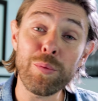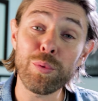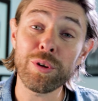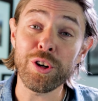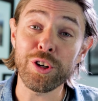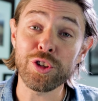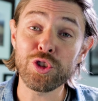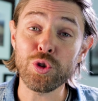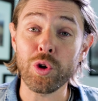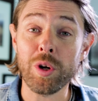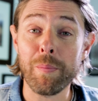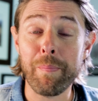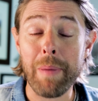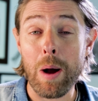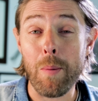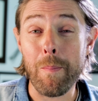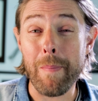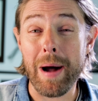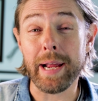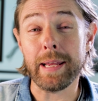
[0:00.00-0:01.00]
we're going to talk
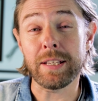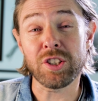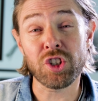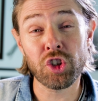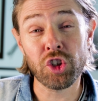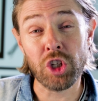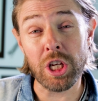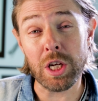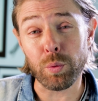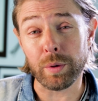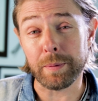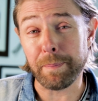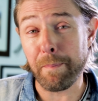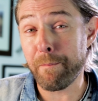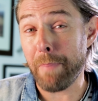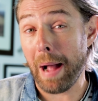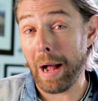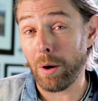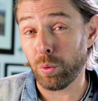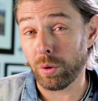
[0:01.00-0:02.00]
about my secret
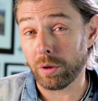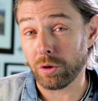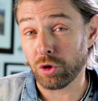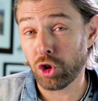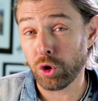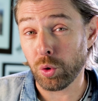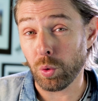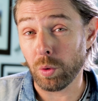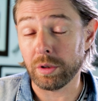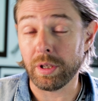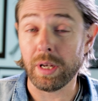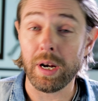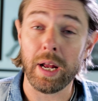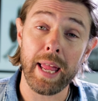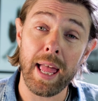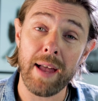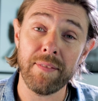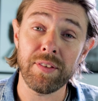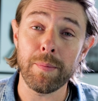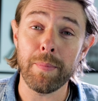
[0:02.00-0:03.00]
power tool that I
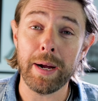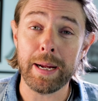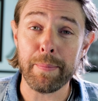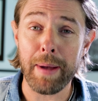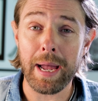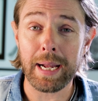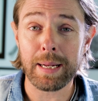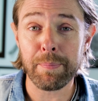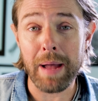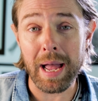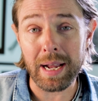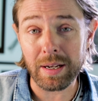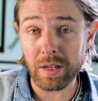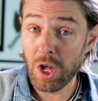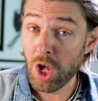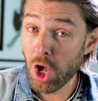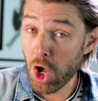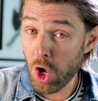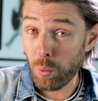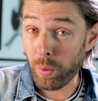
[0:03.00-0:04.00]
have in my backpack,
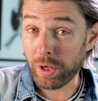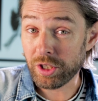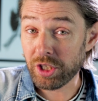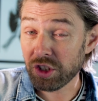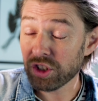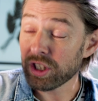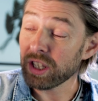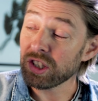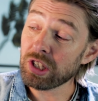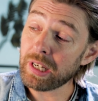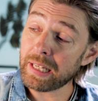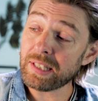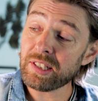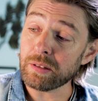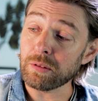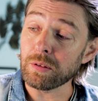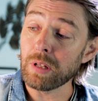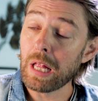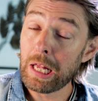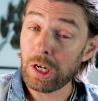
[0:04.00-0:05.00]
which is this
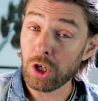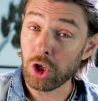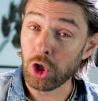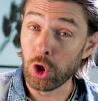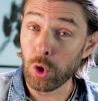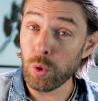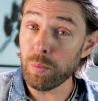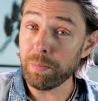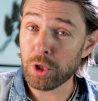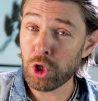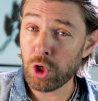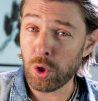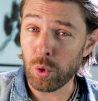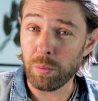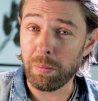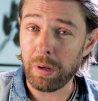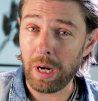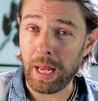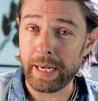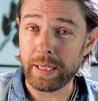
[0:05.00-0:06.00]
little LUME
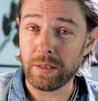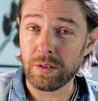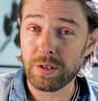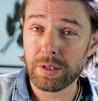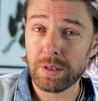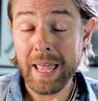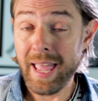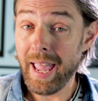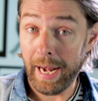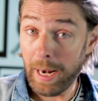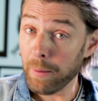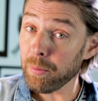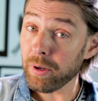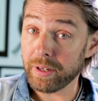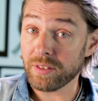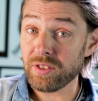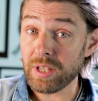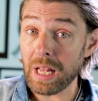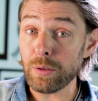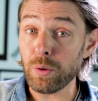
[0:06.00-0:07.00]
CUBE light. And I'm
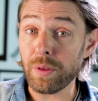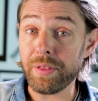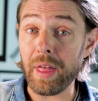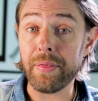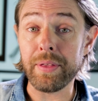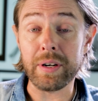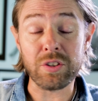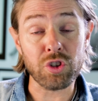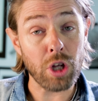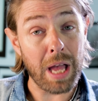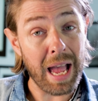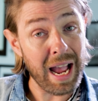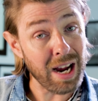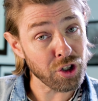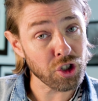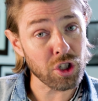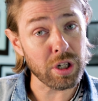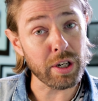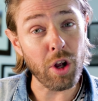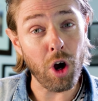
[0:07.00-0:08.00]
going to tell you that there's
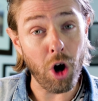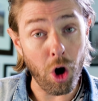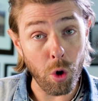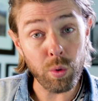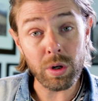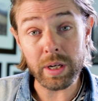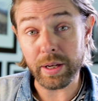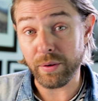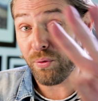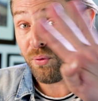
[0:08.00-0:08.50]
actually only